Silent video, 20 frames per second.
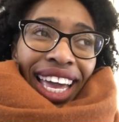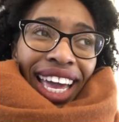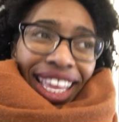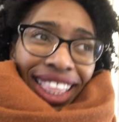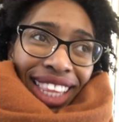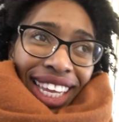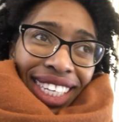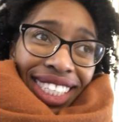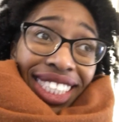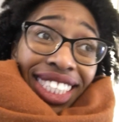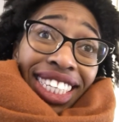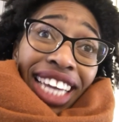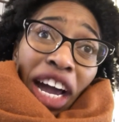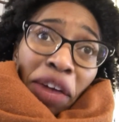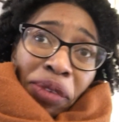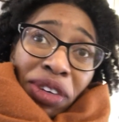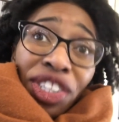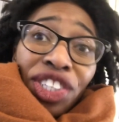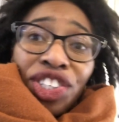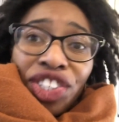and like see how
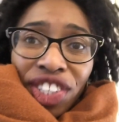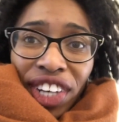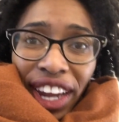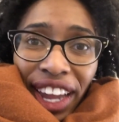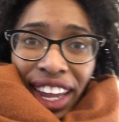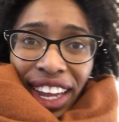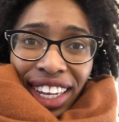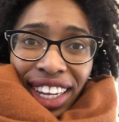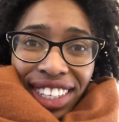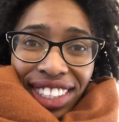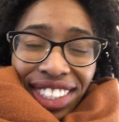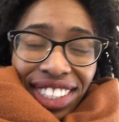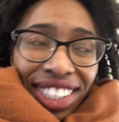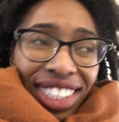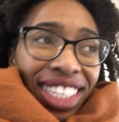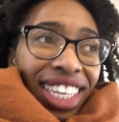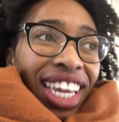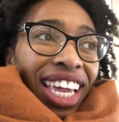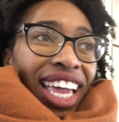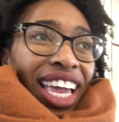much has changed